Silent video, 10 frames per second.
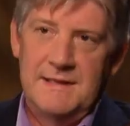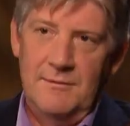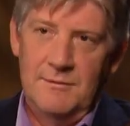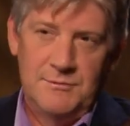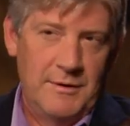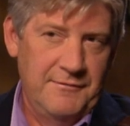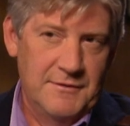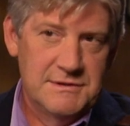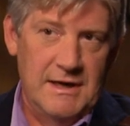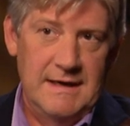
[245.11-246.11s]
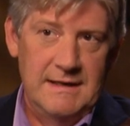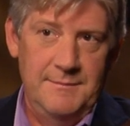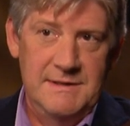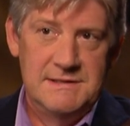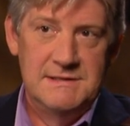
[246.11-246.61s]
thing was when I first got into the
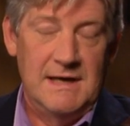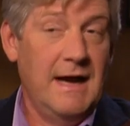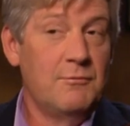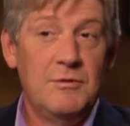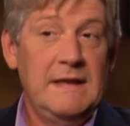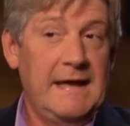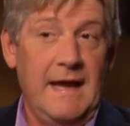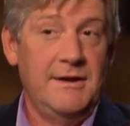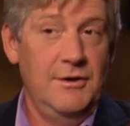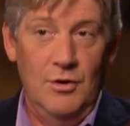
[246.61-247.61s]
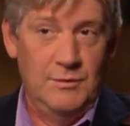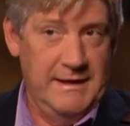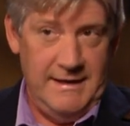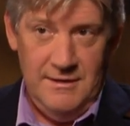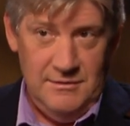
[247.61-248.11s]
business, I really had no
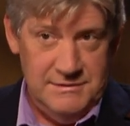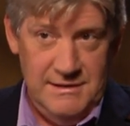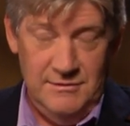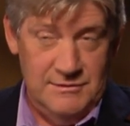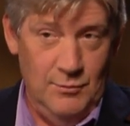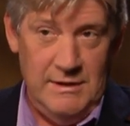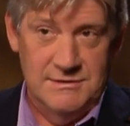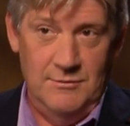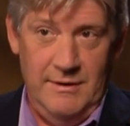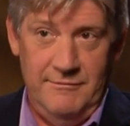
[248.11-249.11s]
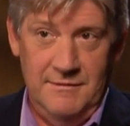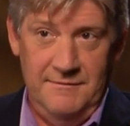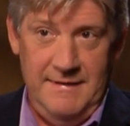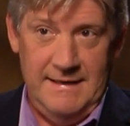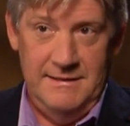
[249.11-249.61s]
technical skills whatsoever.
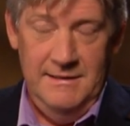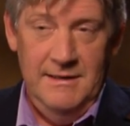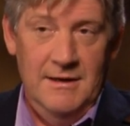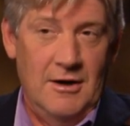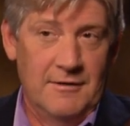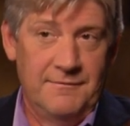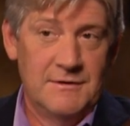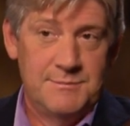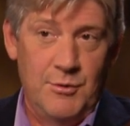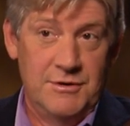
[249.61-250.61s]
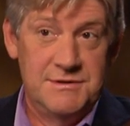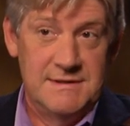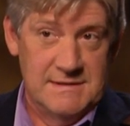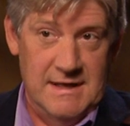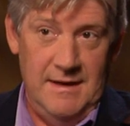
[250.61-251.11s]
In fact, our first
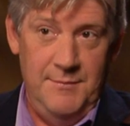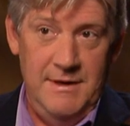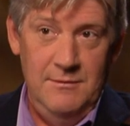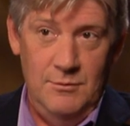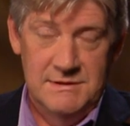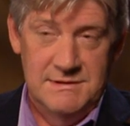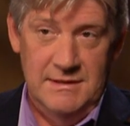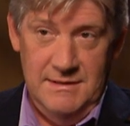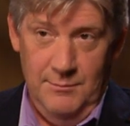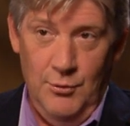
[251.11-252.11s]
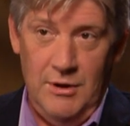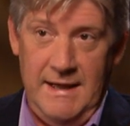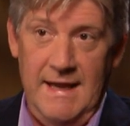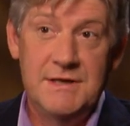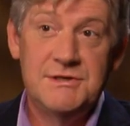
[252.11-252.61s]
purchase as a company was the book
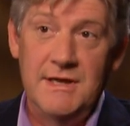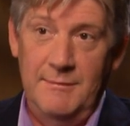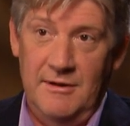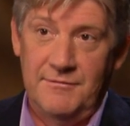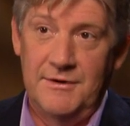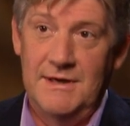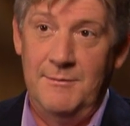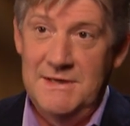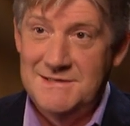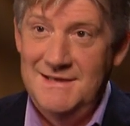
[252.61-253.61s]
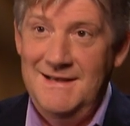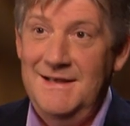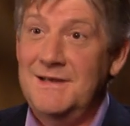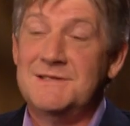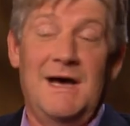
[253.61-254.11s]
HTML for Dummies,
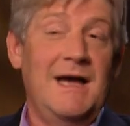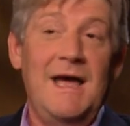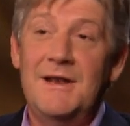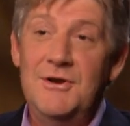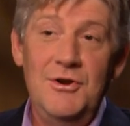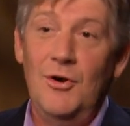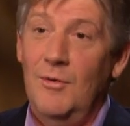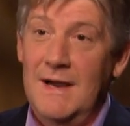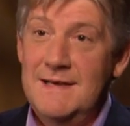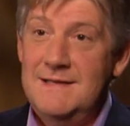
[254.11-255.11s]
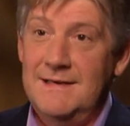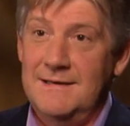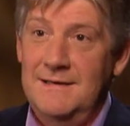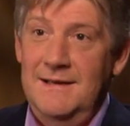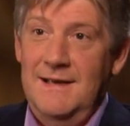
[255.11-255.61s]
because I had no
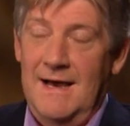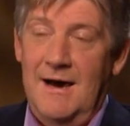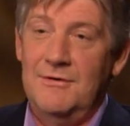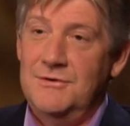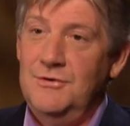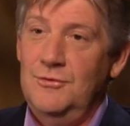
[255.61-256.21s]
idea how to